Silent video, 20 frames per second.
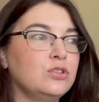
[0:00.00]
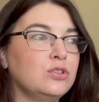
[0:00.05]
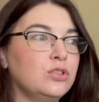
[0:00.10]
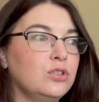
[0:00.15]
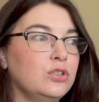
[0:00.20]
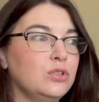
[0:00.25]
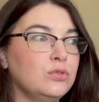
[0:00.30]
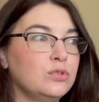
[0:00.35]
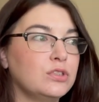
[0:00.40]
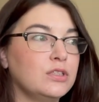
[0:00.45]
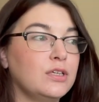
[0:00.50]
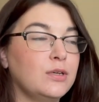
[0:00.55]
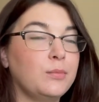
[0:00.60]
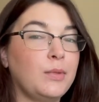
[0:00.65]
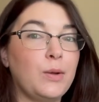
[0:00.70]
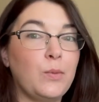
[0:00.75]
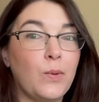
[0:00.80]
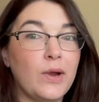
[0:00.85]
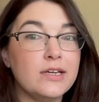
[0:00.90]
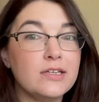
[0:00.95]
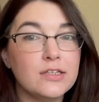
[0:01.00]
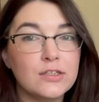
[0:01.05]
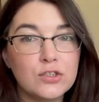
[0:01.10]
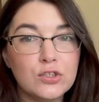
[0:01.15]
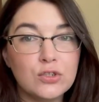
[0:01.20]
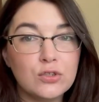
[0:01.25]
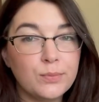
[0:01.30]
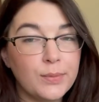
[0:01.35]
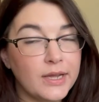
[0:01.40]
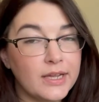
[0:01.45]
to using my whitening
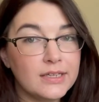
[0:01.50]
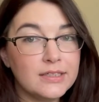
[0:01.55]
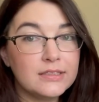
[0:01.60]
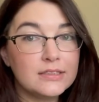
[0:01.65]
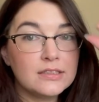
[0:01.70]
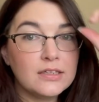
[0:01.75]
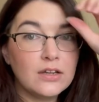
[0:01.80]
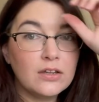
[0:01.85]
toothpaste